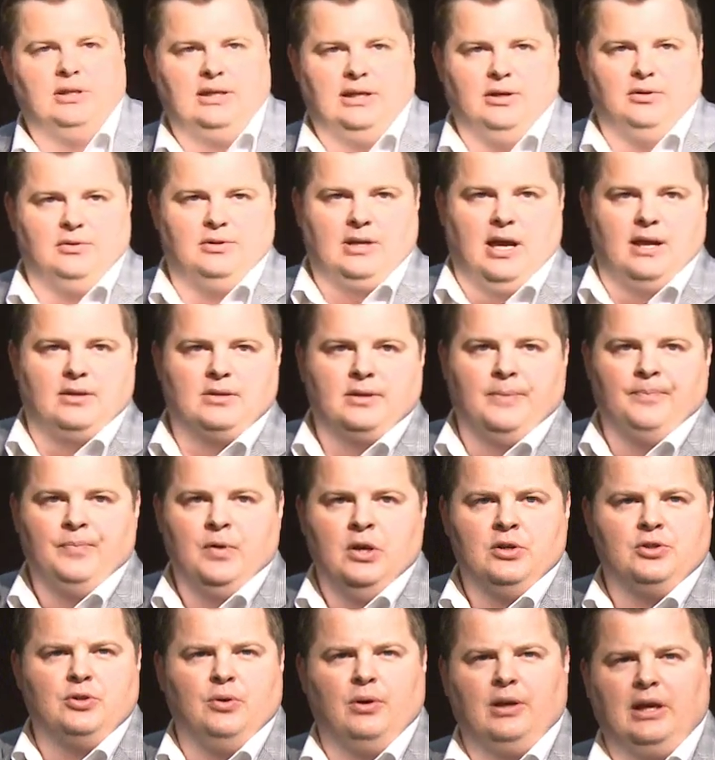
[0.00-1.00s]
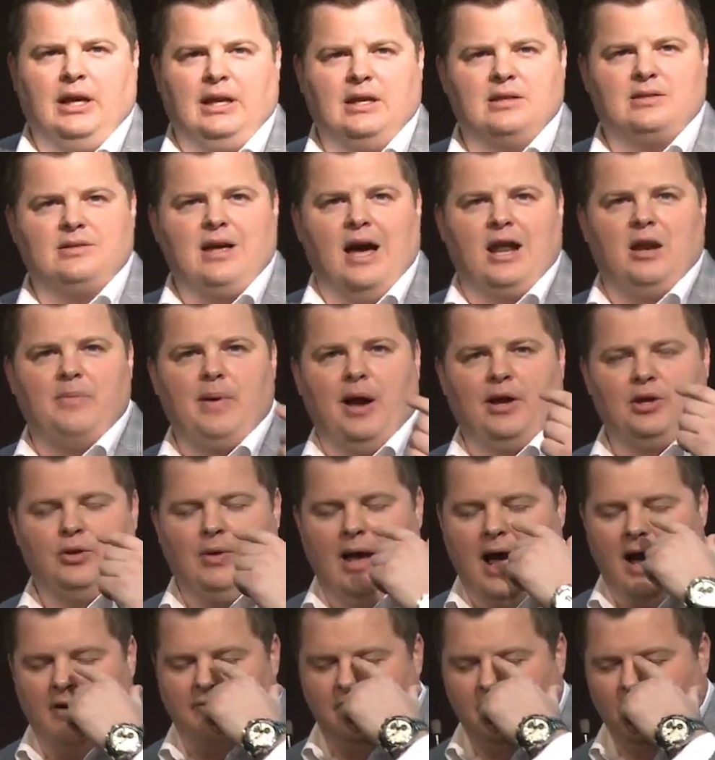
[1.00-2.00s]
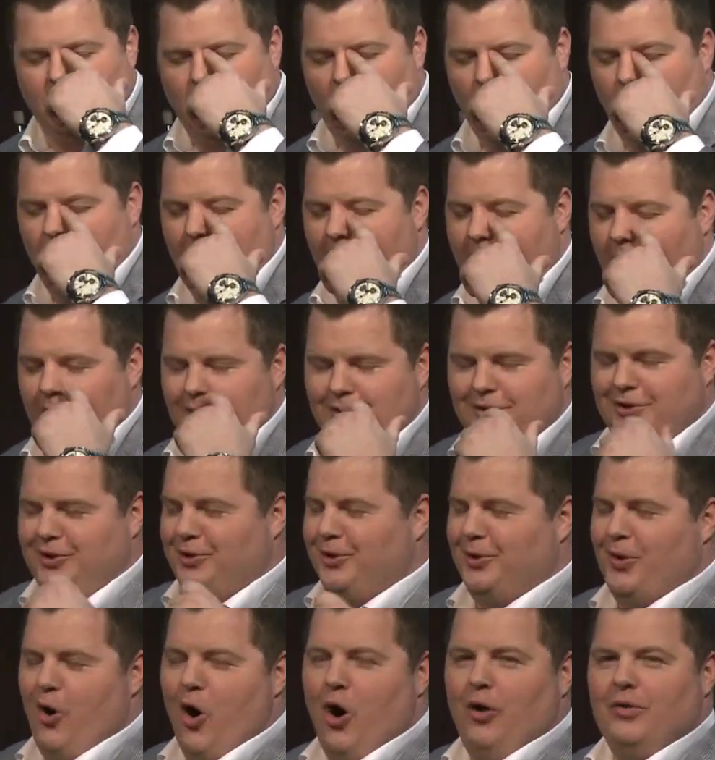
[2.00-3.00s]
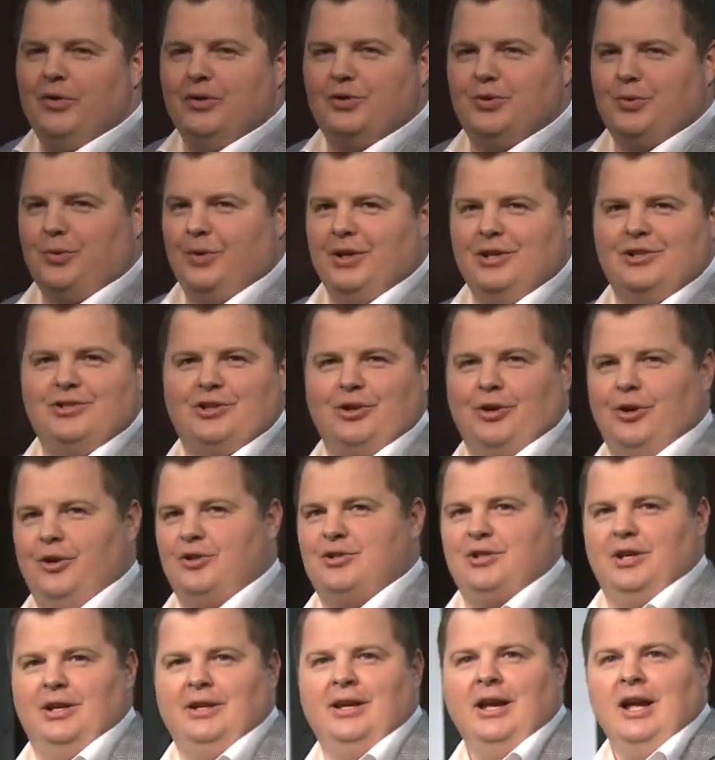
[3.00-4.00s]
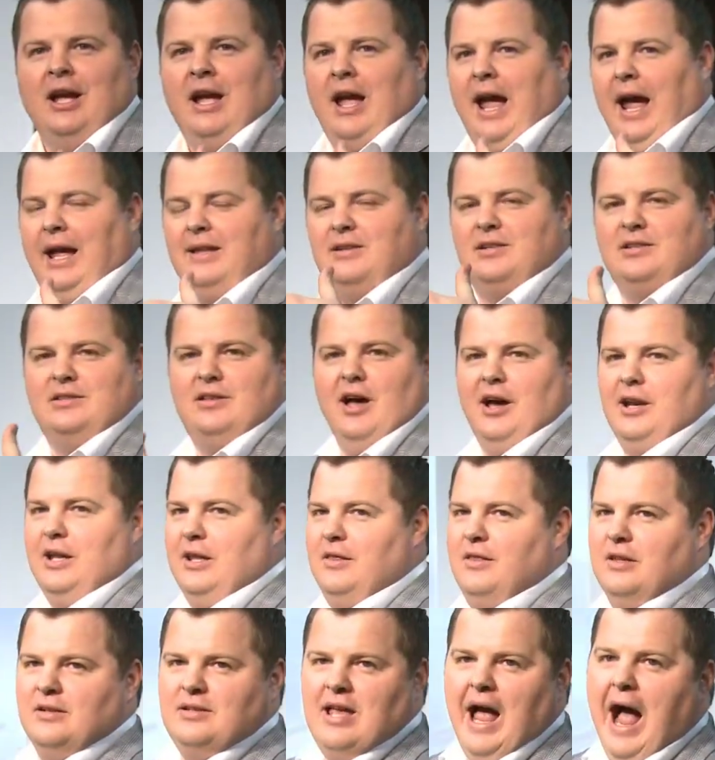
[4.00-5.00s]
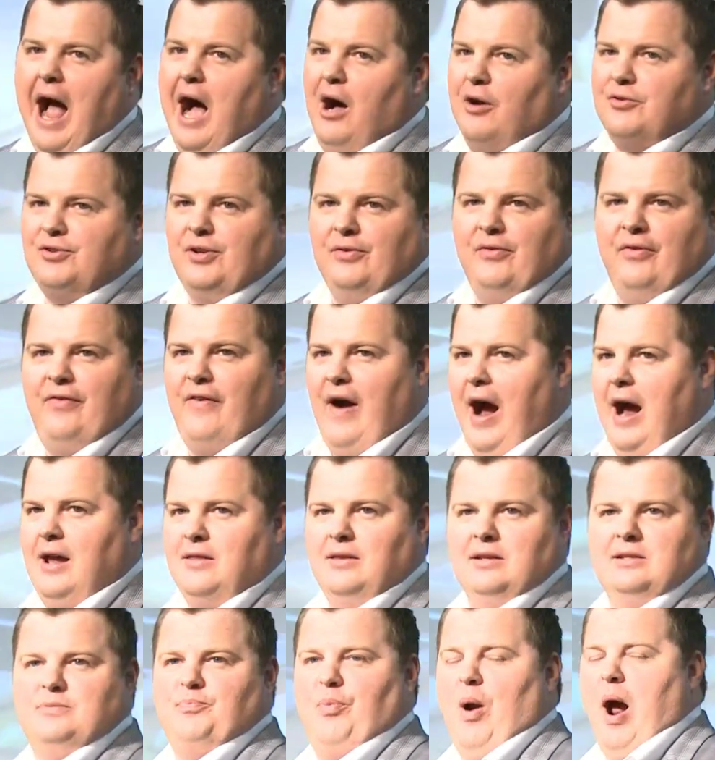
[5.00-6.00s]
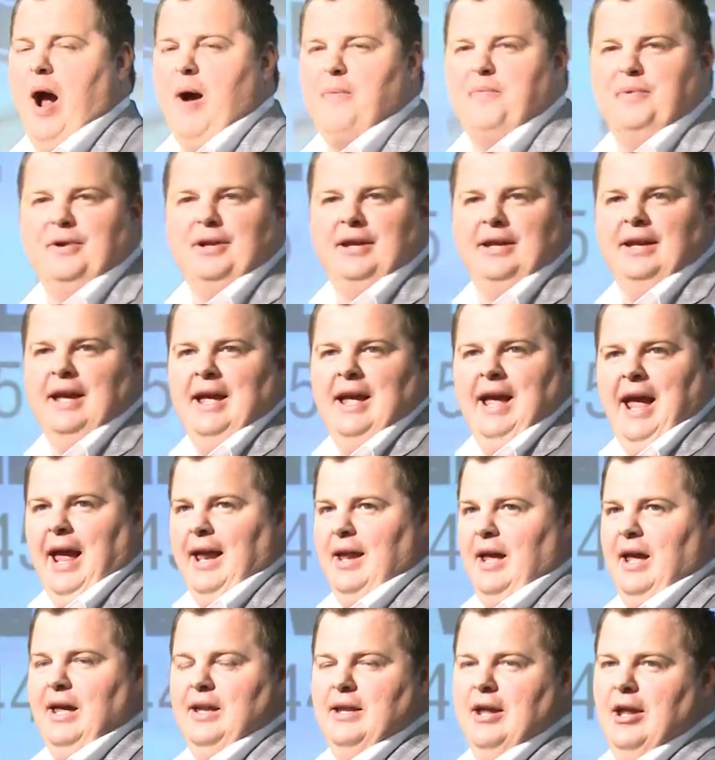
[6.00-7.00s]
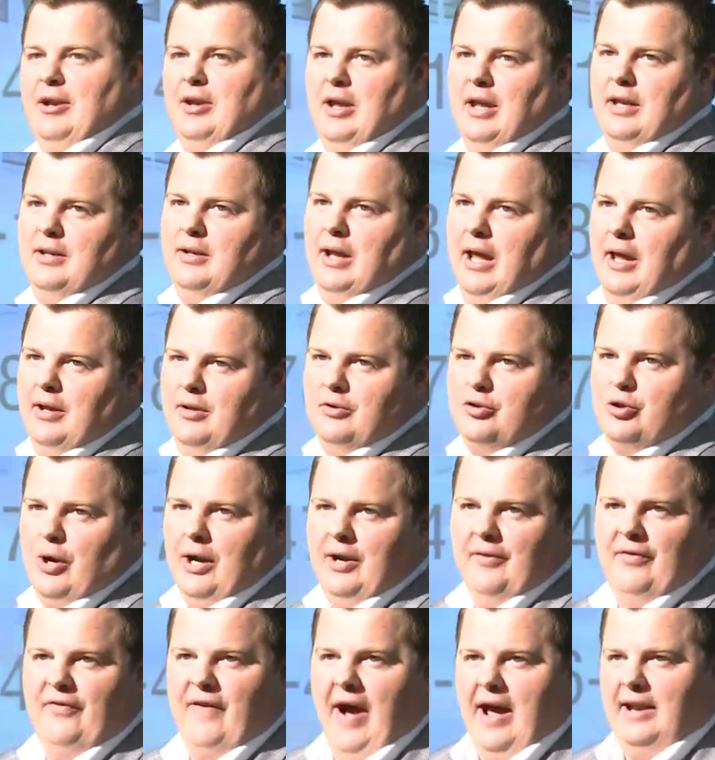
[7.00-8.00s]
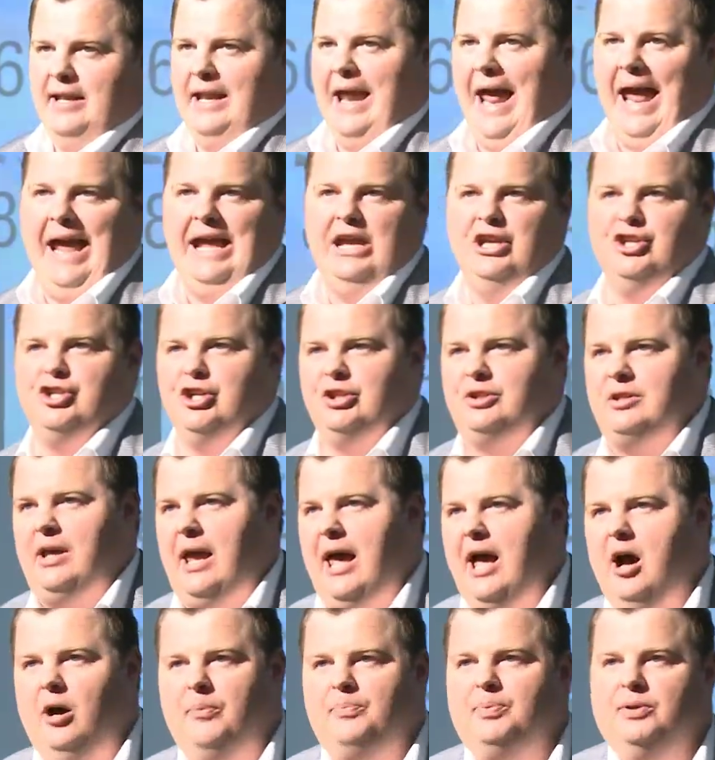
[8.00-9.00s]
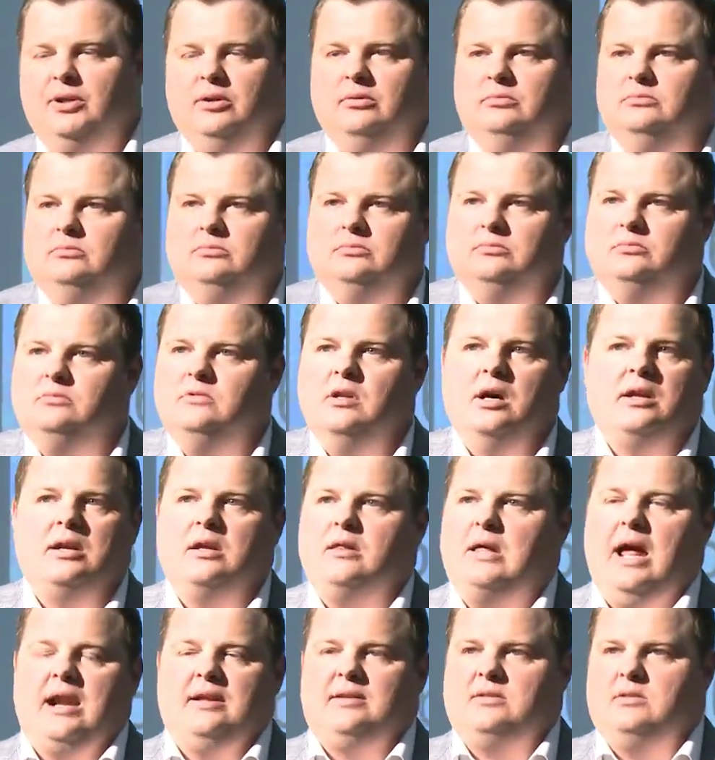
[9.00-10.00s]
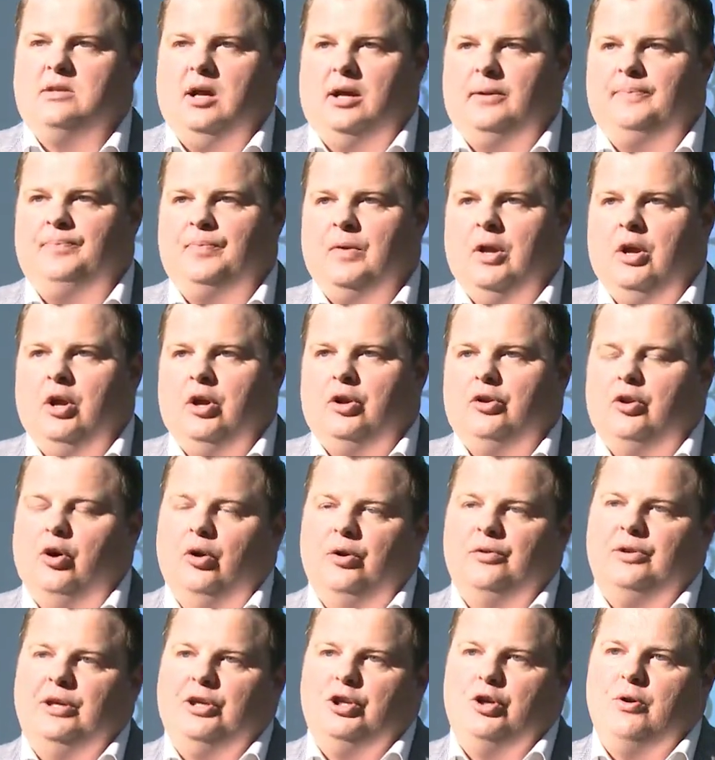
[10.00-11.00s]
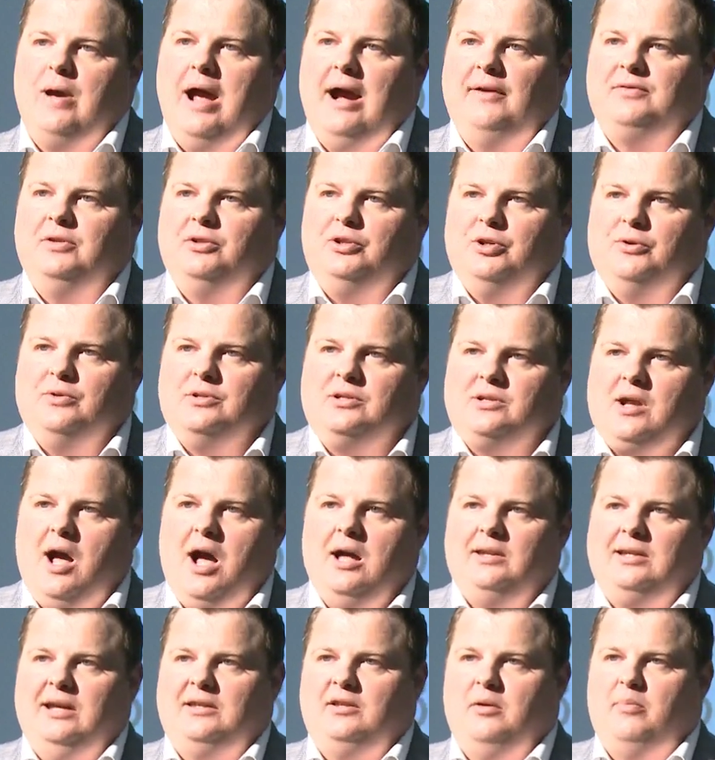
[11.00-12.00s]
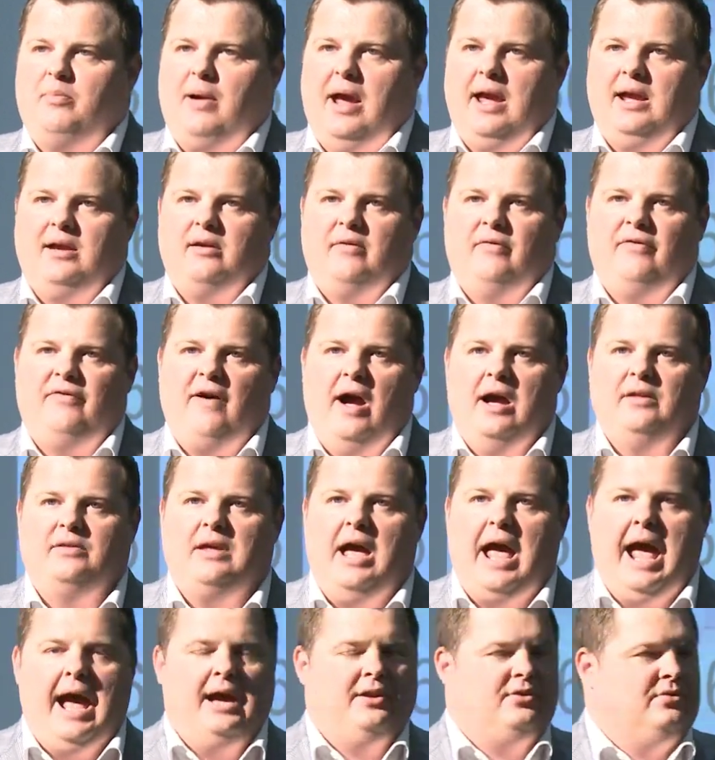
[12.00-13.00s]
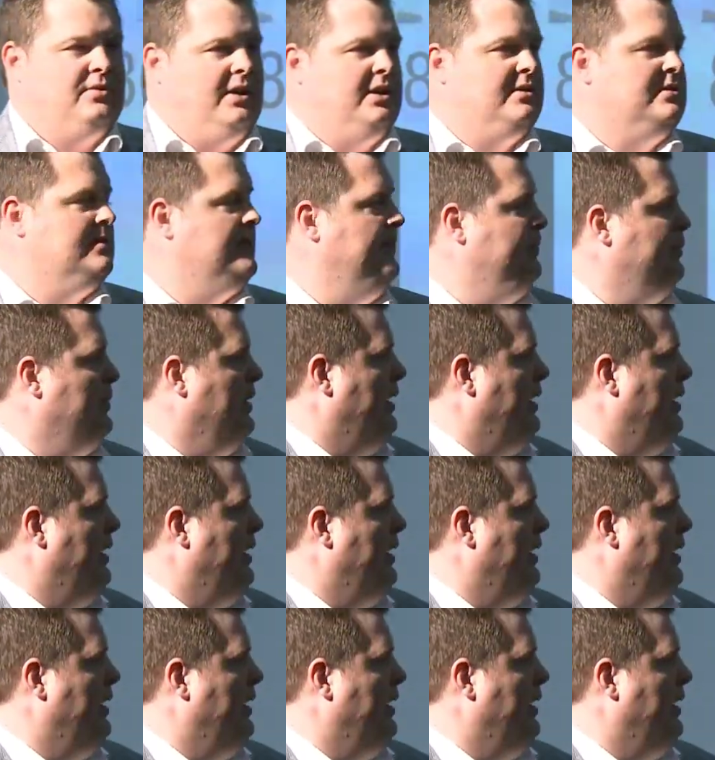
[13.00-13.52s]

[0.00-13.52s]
deal desk. So again, it's not about you having to go out and do all this research and study this house and find this property and try to find an agent to help you. None of that is done. The only thing you have to do is contact the bank, find the address.